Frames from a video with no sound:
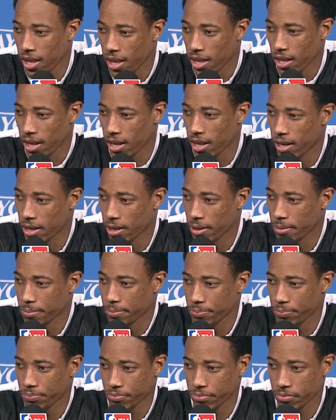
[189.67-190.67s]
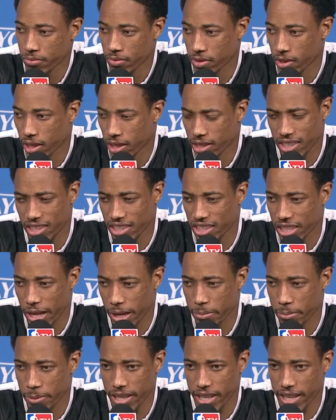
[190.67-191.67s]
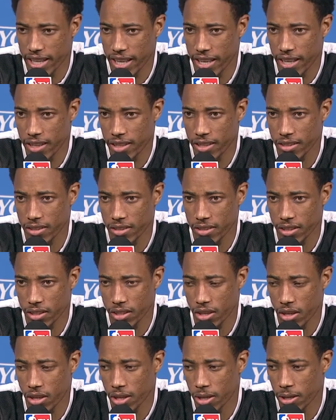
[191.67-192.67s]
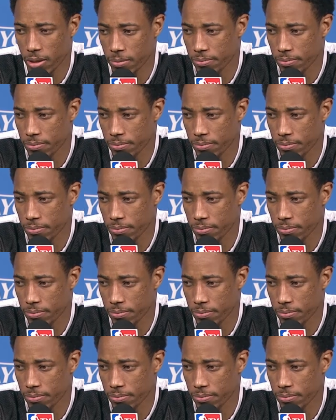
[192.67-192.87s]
Um, I just jammed it again. You know, um,